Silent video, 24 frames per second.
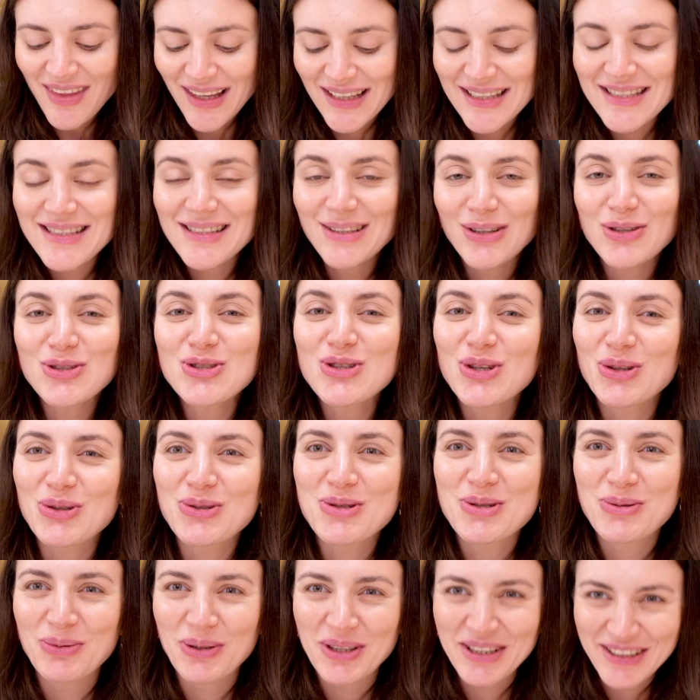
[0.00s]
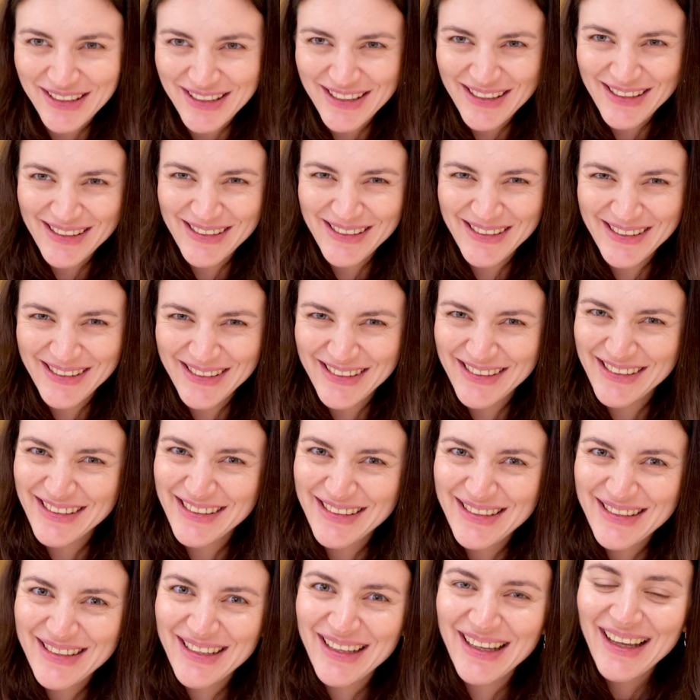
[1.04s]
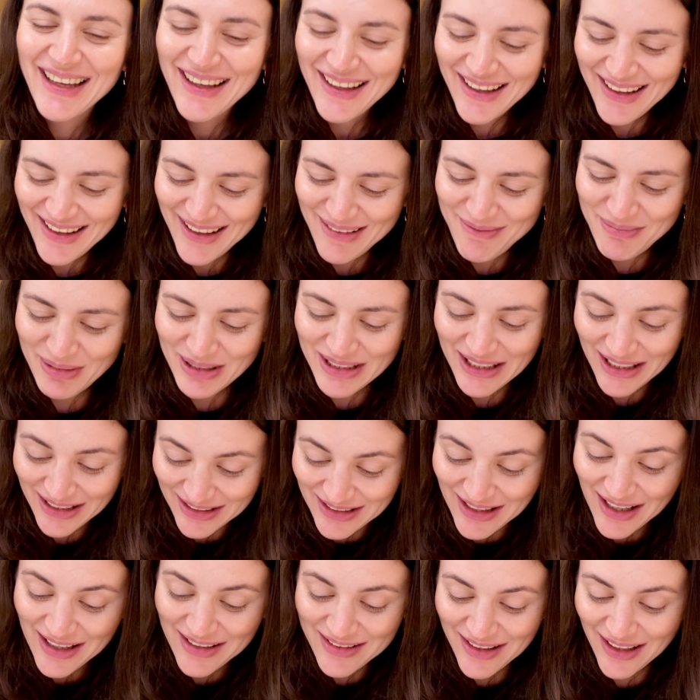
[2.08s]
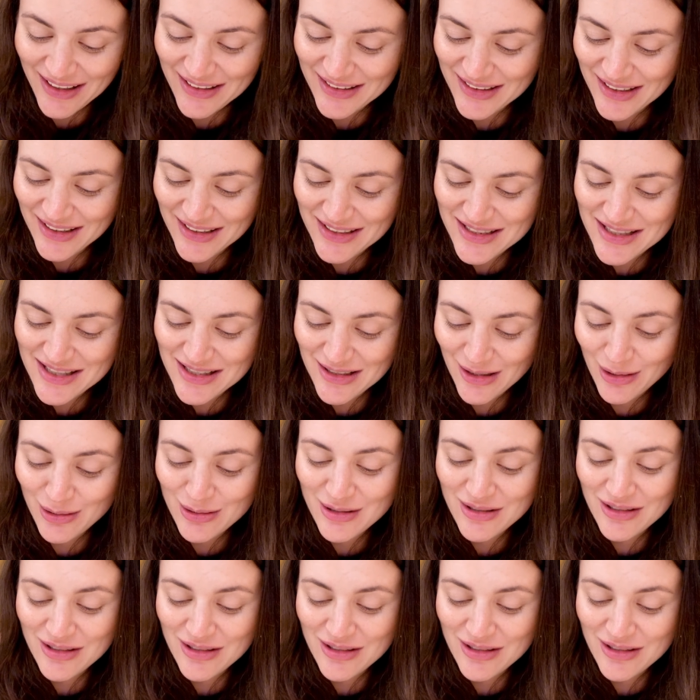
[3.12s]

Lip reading: It's not so sweet, but I like that. It's not